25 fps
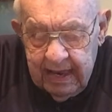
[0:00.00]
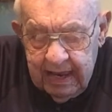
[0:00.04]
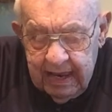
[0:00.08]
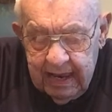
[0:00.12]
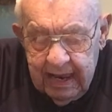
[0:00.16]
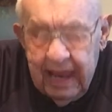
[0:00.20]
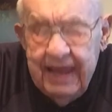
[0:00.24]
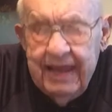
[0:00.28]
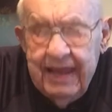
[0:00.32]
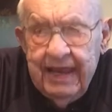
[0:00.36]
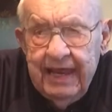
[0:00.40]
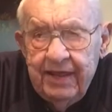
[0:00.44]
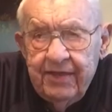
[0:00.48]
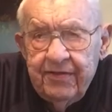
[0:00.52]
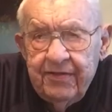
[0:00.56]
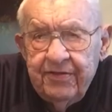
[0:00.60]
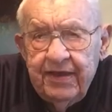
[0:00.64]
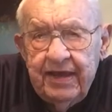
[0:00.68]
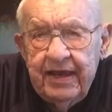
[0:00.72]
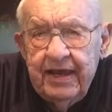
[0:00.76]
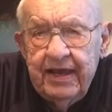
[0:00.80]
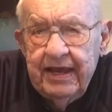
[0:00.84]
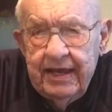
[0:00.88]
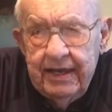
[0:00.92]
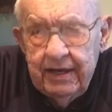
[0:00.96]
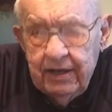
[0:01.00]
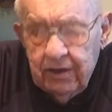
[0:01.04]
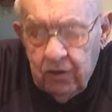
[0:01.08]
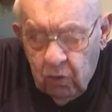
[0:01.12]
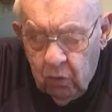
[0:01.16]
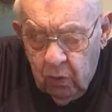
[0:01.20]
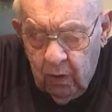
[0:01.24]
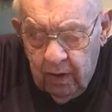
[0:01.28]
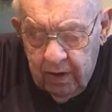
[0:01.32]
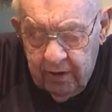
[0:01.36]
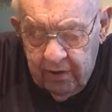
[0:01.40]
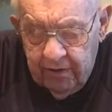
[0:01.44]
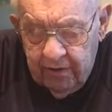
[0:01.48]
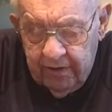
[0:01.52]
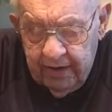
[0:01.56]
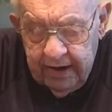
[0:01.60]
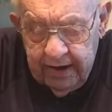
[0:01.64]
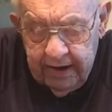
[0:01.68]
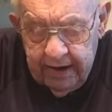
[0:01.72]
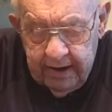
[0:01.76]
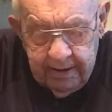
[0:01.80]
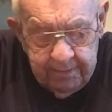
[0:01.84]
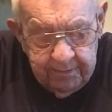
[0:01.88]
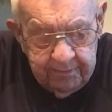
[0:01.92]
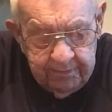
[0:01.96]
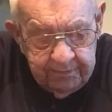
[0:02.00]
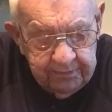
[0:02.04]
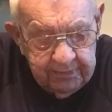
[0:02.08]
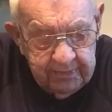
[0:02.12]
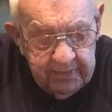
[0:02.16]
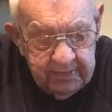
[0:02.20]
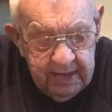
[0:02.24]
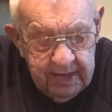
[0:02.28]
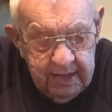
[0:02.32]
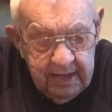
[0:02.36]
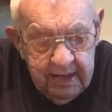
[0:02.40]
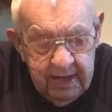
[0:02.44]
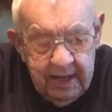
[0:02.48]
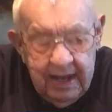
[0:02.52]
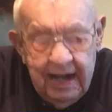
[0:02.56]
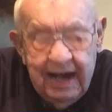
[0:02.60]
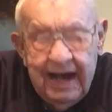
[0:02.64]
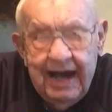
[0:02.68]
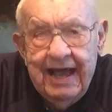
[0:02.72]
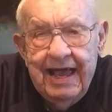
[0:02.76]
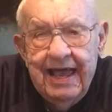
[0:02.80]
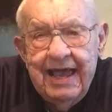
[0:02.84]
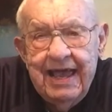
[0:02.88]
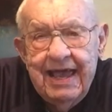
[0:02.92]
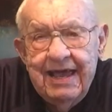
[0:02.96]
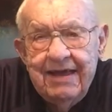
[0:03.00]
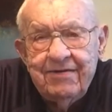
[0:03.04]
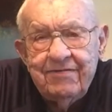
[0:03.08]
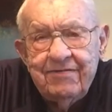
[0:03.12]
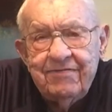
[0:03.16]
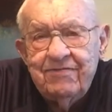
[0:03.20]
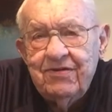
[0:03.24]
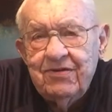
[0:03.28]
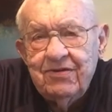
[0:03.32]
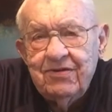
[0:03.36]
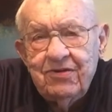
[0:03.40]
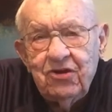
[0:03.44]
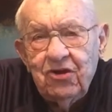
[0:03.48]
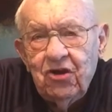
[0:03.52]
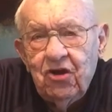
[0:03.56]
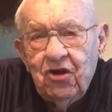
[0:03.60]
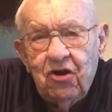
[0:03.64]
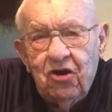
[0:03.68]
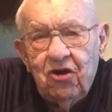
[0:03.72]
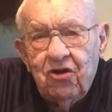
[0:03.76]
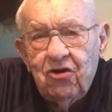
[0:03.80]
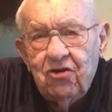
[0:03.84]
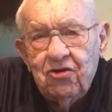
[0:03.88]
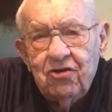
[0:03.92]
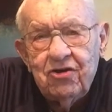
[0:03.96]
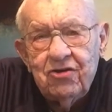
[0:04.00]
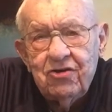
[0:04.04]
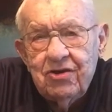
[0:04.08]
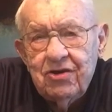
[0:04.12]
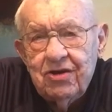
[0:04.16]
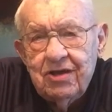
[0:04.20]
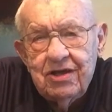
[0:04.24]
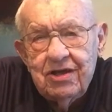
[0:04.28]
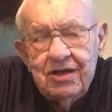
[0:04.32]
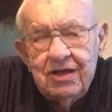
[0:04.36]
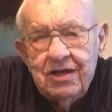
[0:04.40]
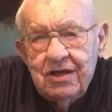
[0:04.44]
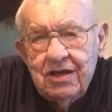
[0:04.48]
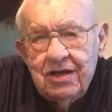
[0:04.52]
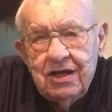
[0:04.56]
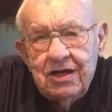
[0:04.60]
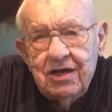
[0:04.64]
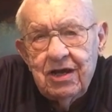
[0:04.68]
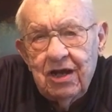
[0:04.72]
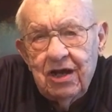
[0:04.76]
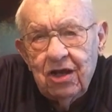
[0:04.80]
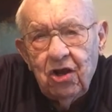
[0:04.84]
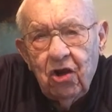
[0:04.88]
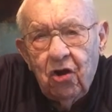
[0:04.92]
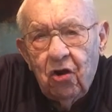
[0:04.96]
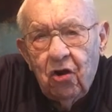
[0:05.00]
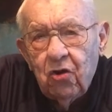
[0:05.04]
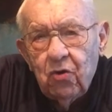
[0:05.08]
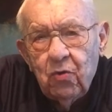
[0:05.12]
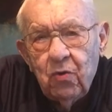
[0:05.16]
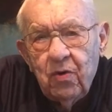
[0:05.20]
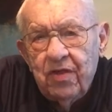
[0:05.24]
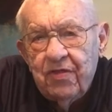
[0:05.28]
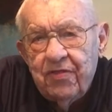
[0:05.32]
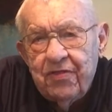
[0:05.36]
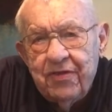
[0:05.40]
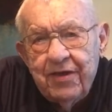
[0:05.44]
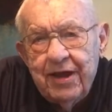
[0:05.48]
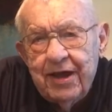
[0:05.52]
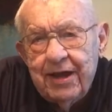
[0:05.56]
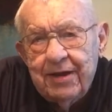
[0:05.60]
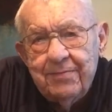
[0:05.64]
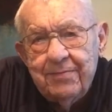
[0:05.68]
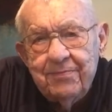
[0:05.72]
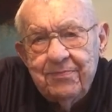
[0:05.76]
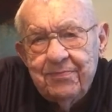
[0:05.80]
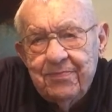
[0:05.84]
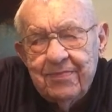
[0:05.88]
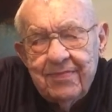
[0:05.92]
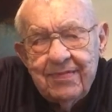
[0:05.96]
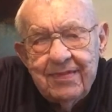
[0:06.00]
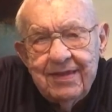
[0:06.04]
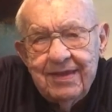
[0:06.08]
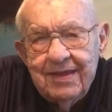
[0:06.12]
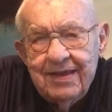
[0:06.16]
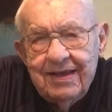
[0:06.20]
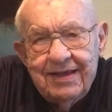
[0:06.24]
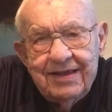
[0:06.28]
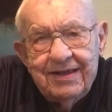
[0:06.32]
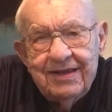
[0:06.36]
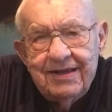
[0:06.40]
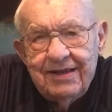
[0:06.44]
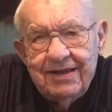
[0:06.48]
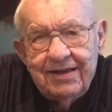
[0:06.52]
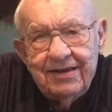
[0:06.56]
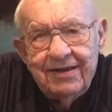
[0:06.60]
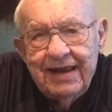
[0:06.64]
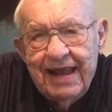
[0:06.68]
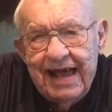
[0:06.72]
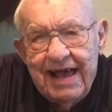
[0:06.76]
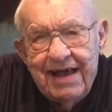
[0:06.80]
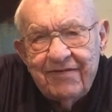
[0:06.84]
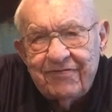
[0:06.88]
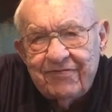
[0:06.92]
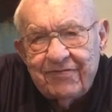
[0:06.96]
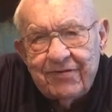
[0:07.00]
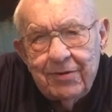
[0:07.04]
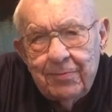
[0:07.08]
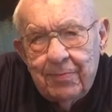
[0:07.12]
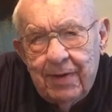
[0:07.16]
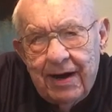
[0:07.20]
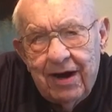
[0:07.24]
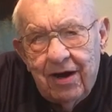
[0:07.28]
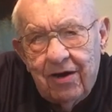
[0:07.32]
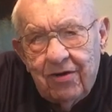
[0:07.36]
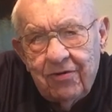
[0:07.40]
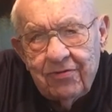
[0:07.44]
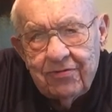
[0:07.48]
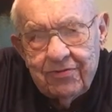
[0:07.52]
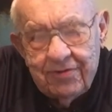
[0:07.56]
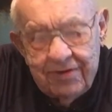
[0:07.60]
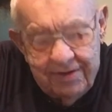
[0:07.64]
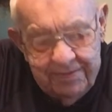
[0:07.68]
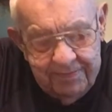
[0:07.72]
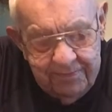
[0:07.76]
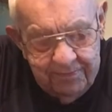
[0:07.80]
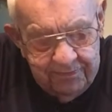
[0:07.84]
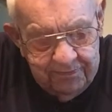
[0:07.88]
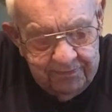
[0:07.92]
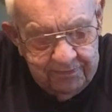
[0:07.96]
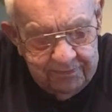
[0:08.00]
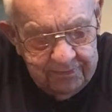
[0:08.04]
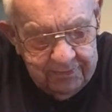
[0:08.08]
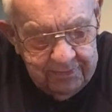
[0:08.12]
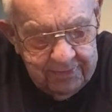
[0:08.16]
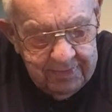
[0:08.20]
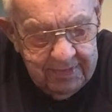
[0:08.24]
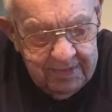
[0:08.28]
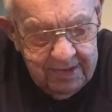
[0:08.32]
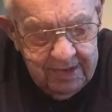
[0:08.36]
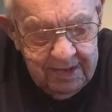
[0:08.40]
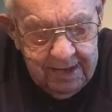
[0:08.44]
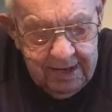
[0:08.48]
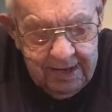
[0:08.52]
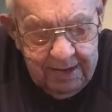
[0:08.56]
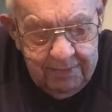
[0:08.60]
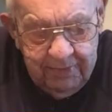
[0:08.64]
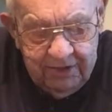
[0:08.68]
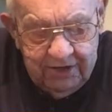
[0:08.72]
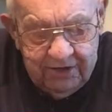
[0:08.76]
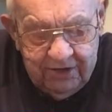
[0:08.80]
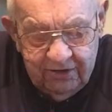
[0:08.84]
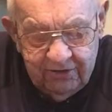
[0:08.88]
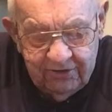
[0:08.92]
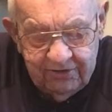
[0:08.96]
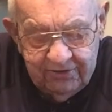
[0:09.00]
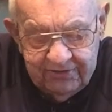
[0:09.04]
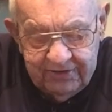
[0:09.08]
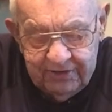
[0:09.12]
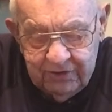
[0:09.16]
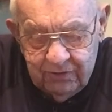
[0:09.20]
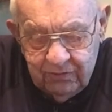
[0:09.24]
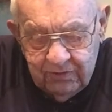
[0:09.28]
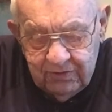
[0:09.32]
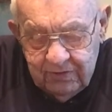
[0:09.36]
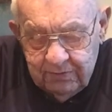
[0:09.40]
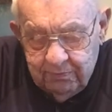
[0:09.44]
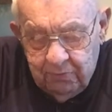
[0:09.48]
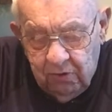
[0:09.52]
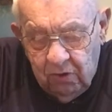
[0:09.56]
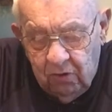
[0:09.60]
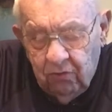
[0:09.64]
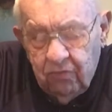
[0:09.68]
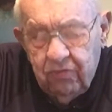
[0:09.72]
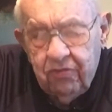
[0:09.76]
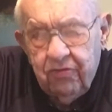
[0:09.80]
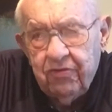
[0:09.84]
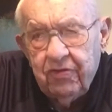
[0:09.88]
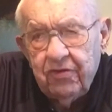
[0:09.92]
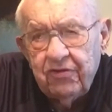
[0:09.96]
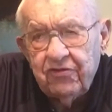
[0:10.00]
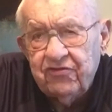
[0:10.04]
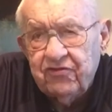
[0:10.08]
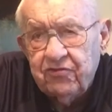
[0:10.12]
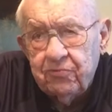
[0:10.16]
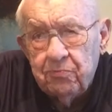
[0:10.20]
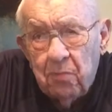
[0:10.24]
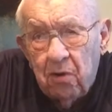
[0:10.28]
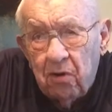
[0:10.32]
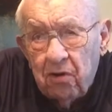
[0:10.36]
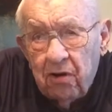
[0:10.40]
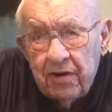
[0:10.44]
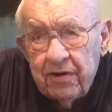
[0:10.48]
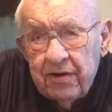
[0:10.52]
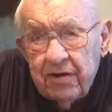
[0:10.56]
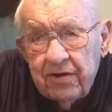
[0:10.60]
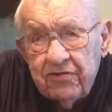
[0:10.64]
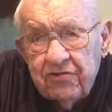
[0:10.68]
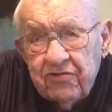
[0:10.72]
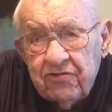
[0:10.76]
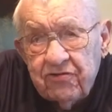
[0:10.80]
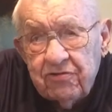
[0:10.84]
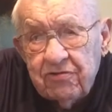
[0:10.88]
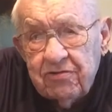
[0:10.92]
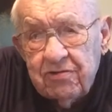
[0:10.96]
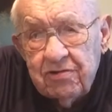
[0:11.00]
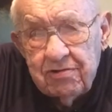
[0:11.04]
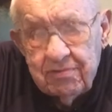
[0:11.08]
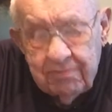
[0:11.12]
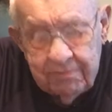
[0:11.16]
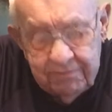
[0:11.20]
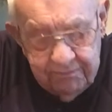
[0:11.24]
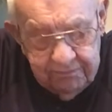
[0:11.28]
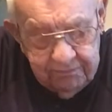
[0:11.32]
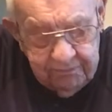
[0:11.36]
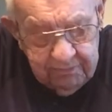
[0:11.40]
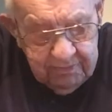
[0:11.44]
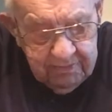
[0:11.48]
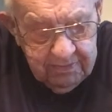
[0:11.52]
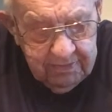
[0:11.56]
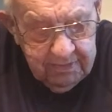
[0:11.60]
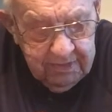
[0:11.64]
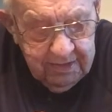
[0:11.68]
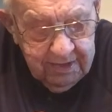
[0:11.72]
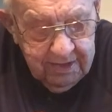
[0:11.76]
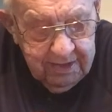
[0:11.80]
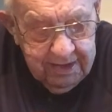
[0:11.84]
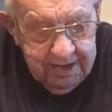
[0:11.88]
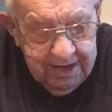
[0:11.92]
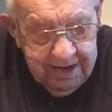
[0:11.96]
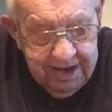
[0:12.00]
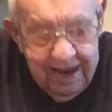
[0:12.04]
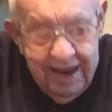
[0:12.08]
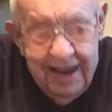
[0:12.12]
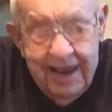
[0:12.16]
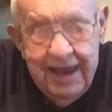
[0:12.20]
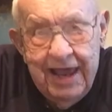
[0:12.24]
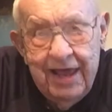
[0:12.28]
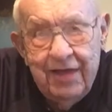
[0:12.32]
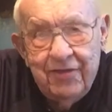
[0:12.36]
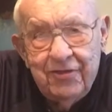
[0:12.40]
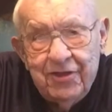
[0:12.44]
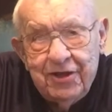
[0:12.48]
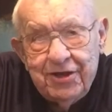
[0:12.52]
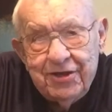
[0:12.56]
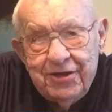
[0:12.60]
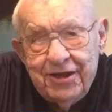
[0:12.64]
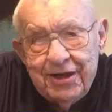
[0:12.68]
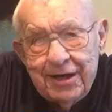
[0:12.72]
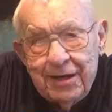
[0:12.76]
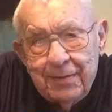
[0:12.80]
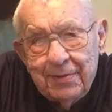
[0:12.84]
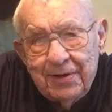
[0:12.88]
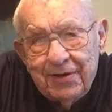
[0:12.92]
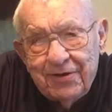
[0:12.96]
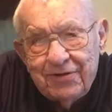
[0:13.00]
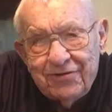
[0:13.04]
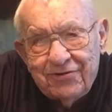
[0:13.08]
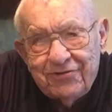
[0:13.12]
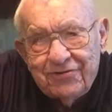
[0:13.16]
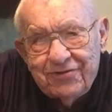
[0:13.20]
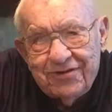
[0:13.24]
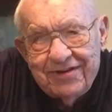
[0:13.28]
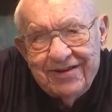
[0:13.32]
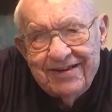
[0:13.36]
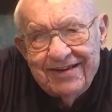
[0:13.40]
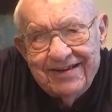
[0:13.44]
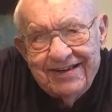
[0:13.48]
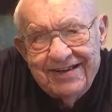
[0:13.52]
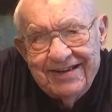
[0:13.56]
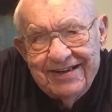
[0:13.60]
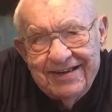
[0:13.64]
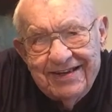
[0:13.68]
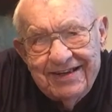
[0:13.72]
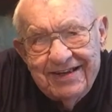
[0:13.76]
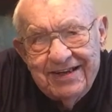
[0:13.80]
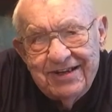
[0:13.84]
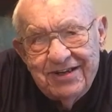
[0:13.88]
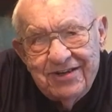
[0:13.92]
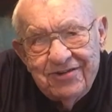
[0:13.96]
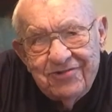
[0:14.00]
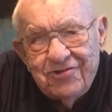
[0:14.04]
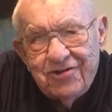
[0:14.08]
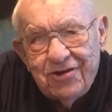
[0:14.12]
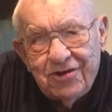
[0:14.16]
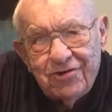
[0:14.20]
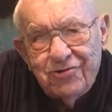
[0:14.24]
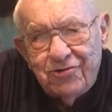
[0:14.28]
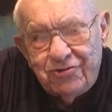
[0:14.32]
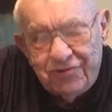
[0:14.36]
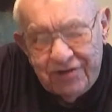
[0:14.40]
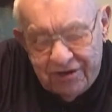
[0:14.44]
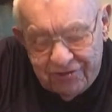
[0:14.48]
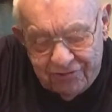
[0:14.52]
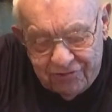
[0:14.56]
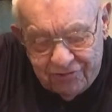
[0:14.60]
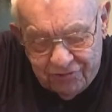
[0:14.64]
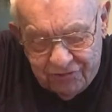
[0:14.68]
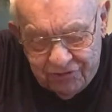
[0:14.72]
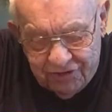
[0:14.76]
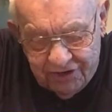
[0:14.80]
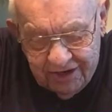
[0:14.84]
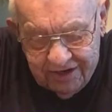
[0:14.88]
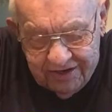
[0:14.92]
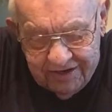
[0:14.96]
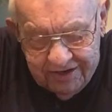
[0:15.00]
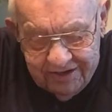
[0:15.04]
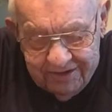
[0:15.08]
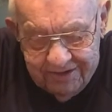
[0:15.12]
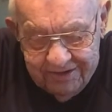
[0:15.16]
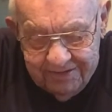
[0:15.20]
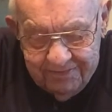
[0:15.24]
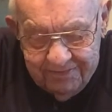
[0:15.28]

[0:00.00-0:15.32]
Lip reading: in the query, I have long, along with him, laughed about, because it was both the smartest and the dumbest suggestion